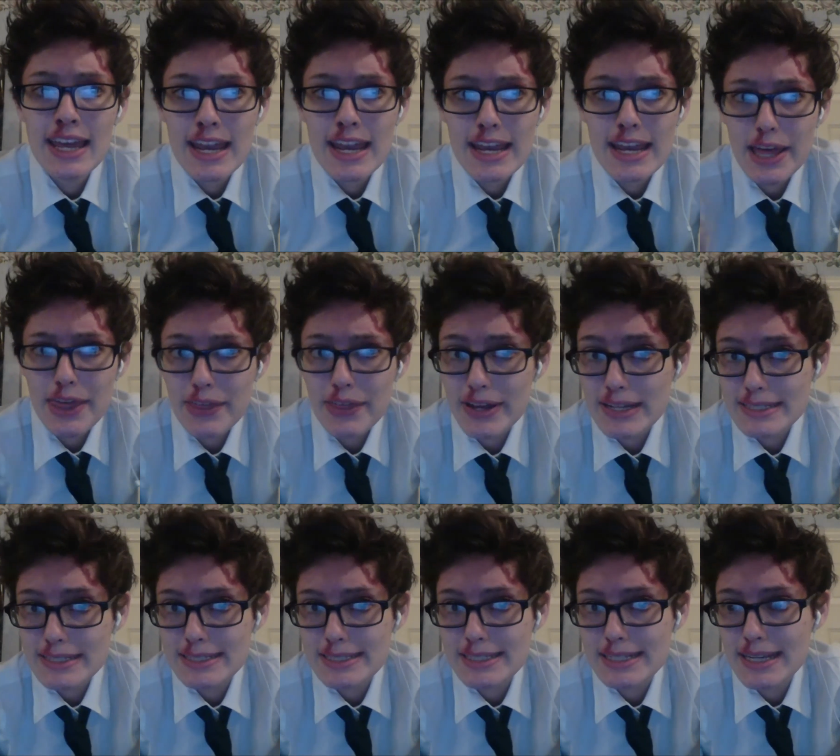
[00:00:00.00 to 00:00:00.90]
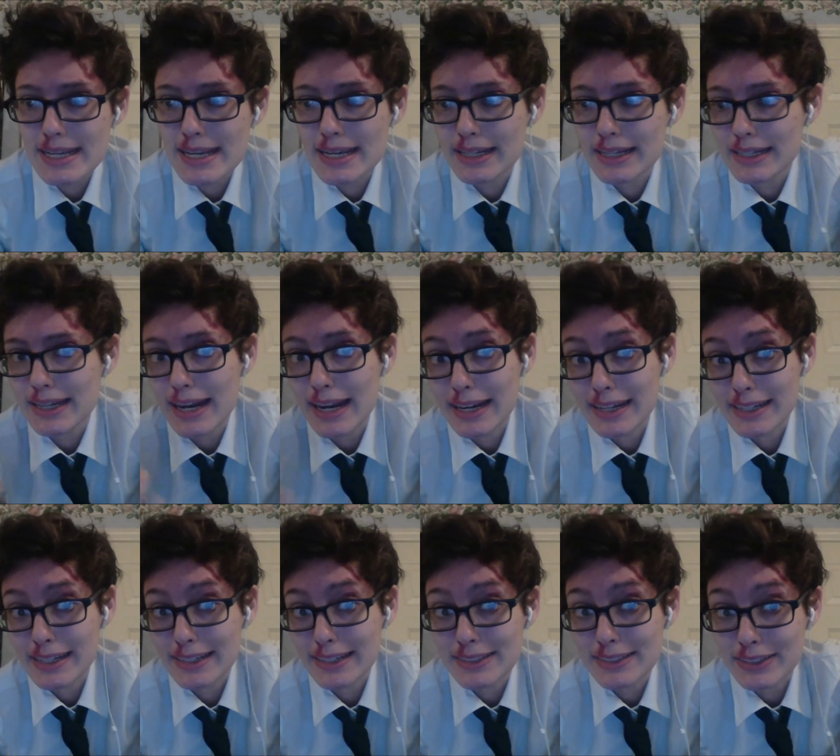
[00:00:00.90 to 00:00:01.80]
and I thought I
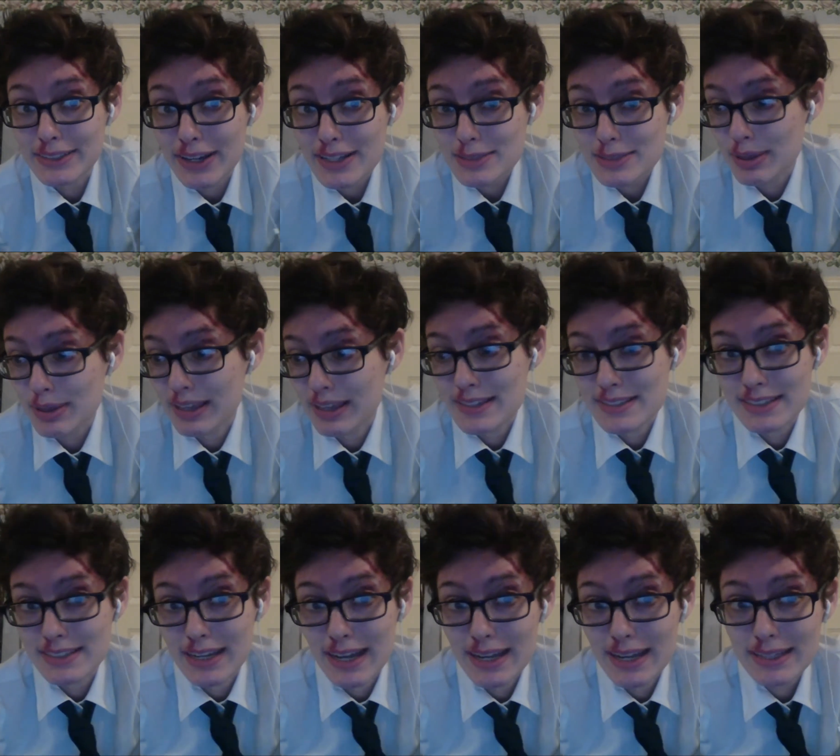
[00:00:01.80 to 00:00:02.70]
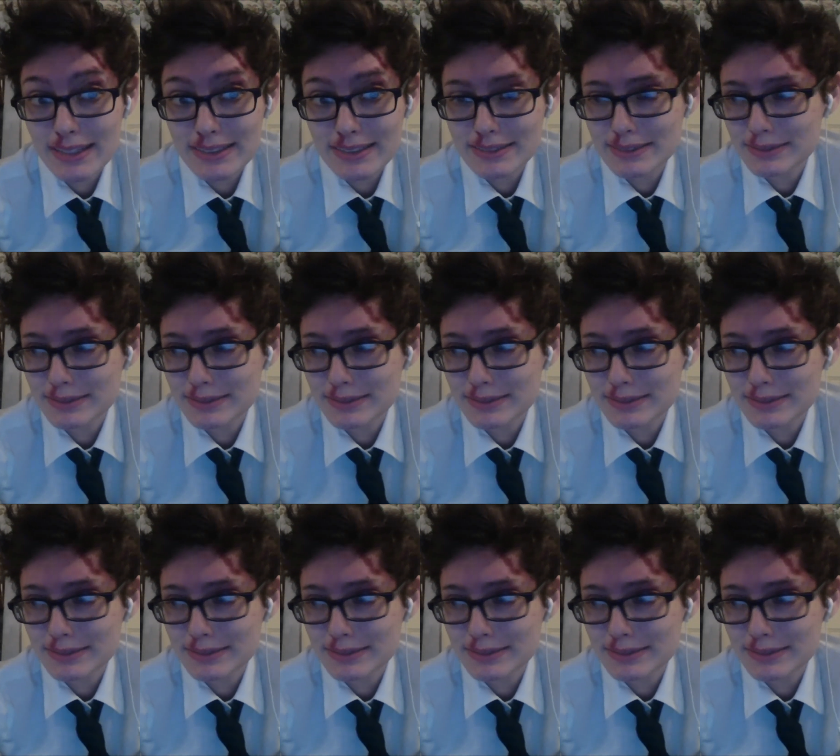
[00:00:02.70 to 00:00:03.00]
need to cosplay this guy.